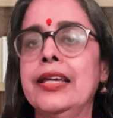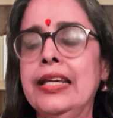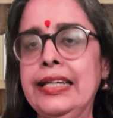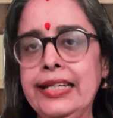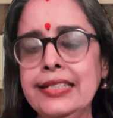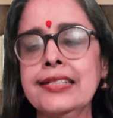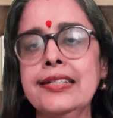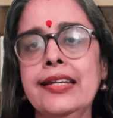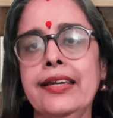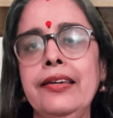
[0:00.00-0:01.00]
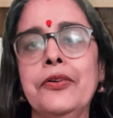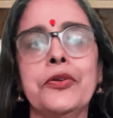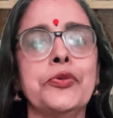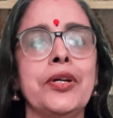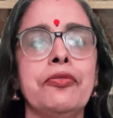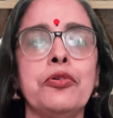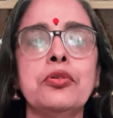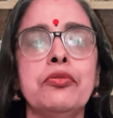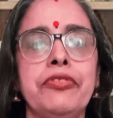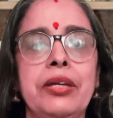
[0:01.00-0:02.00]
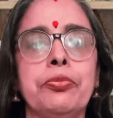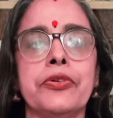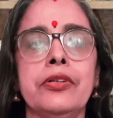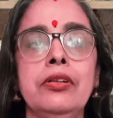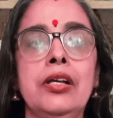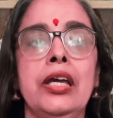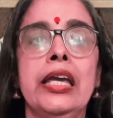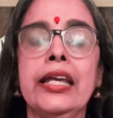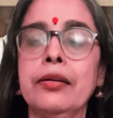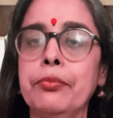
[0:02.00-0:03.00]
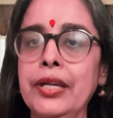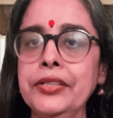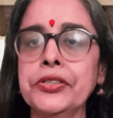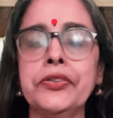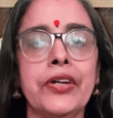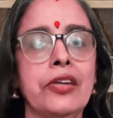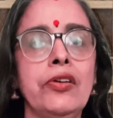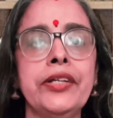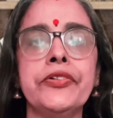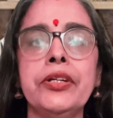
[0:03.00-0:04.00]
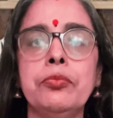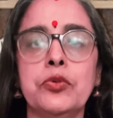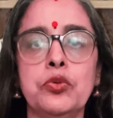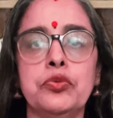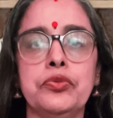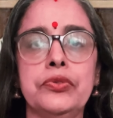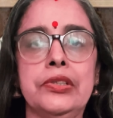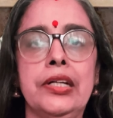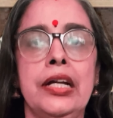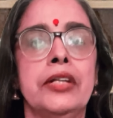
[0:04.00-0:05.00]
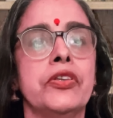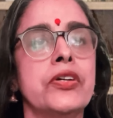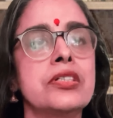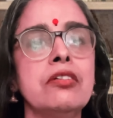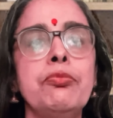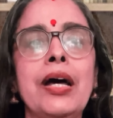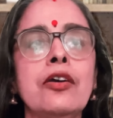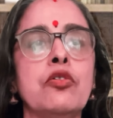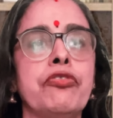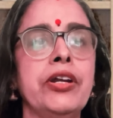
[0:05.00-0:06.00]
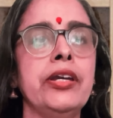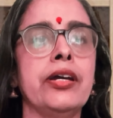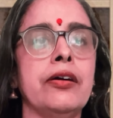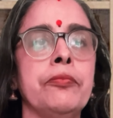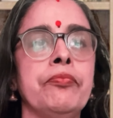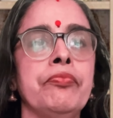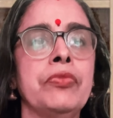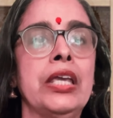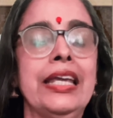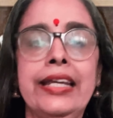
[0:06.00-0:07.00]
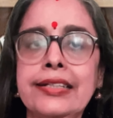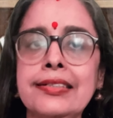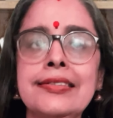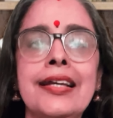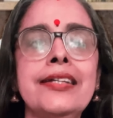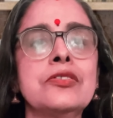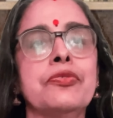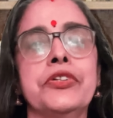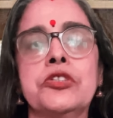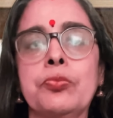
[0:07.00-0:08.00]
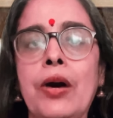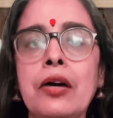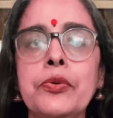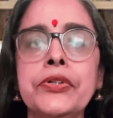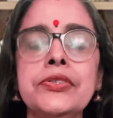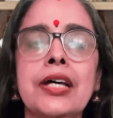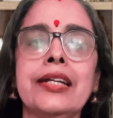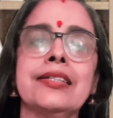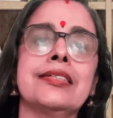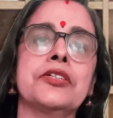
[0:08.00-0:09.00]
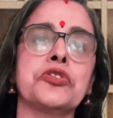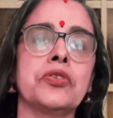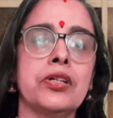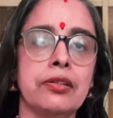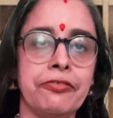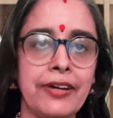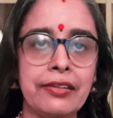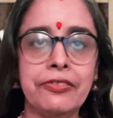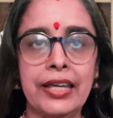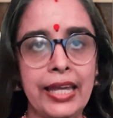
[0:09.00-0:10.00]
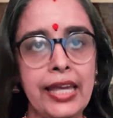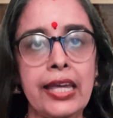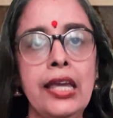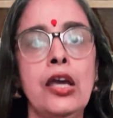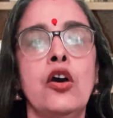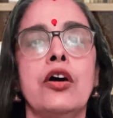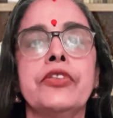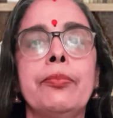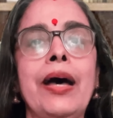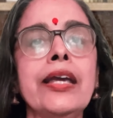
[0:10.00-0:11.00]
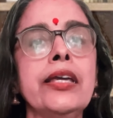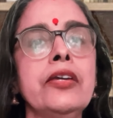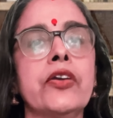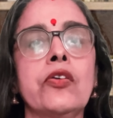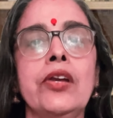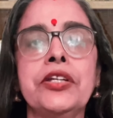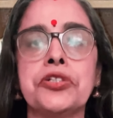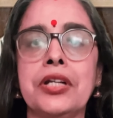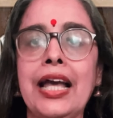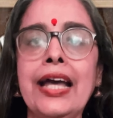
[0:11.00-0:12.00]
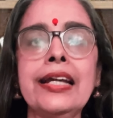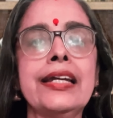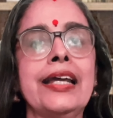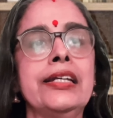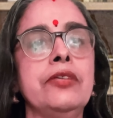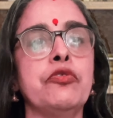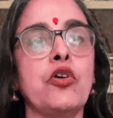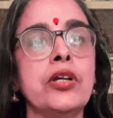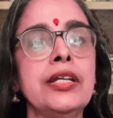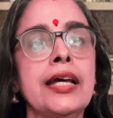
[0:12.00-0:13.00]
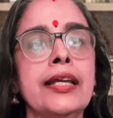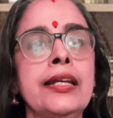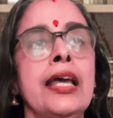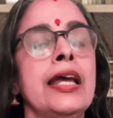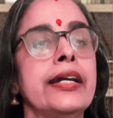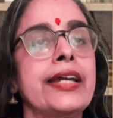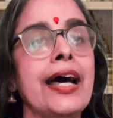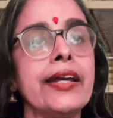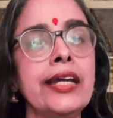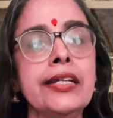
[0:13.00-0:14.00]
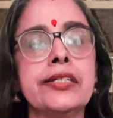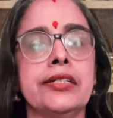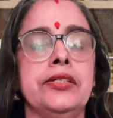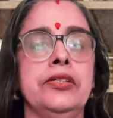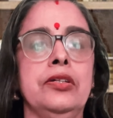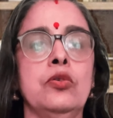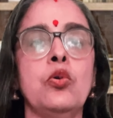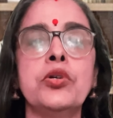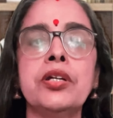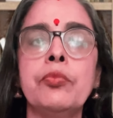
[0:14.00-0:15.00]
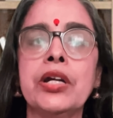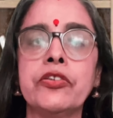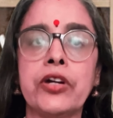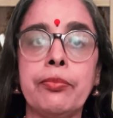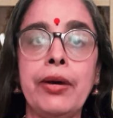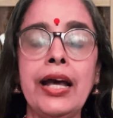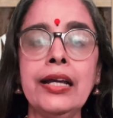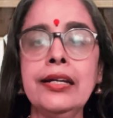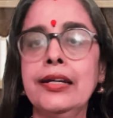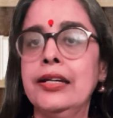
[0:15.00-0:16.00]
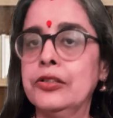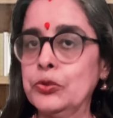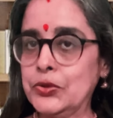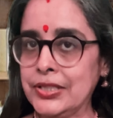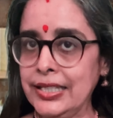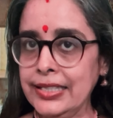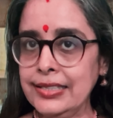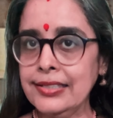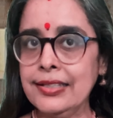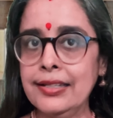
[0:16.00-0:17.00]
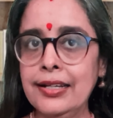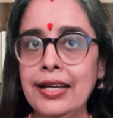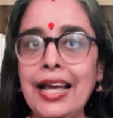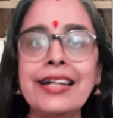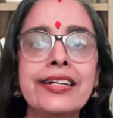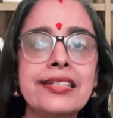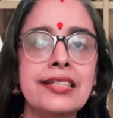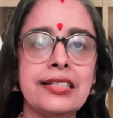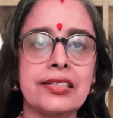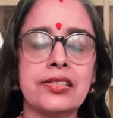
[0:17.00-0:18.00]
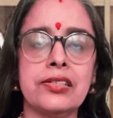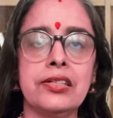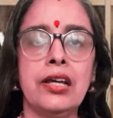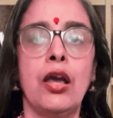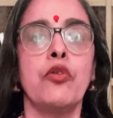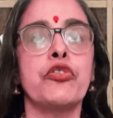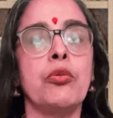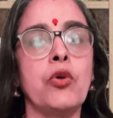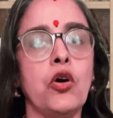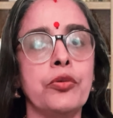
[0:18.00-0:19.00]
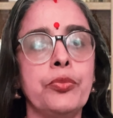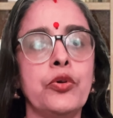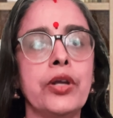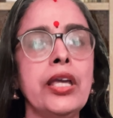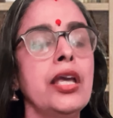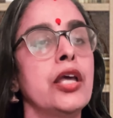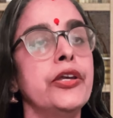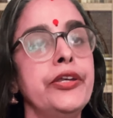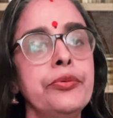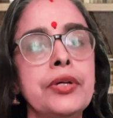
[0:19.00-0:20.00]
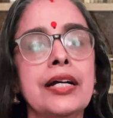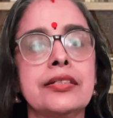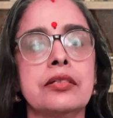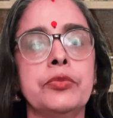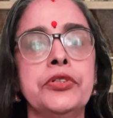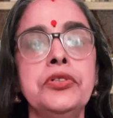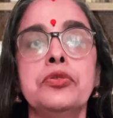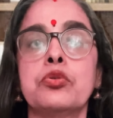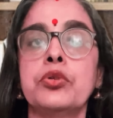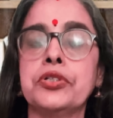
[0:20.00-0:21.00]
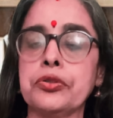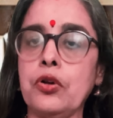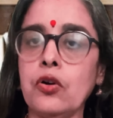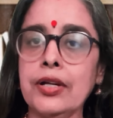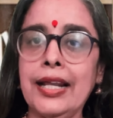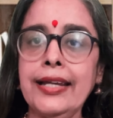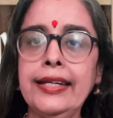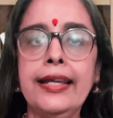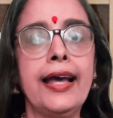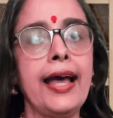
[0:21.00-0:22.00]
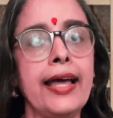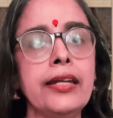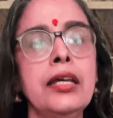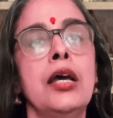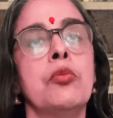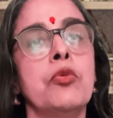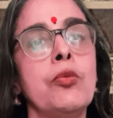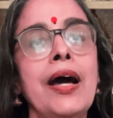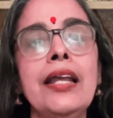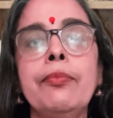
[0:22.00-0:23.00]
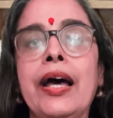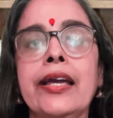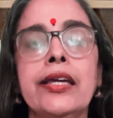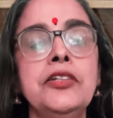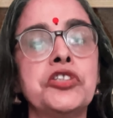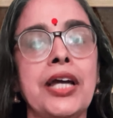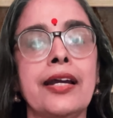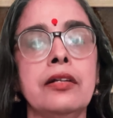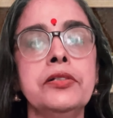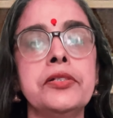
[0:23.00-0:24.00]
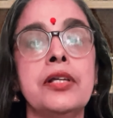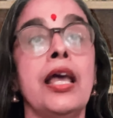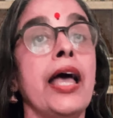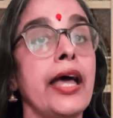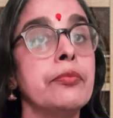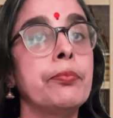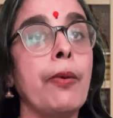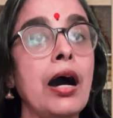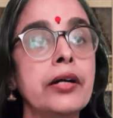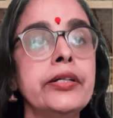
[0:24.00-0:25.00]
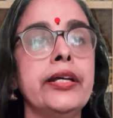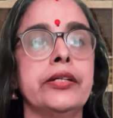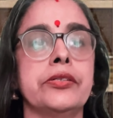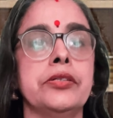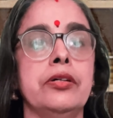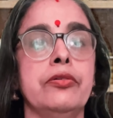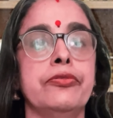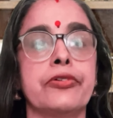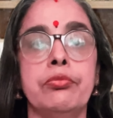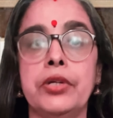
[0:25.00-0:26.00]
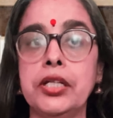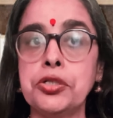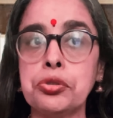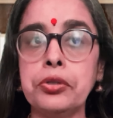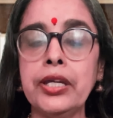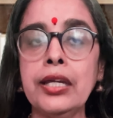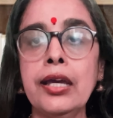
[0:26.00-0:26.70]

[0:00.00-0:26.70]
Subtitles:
Yesterday, on 24th of April, in a major regulatory move, the Reserve Bank of India, in exercise of its powers under Section 35A of the Banking Regulation Act 1949, directed Kotak Mahindra Bank to cease and desist from onboarding new customers through its online and mobile banking channels and barred it from issuing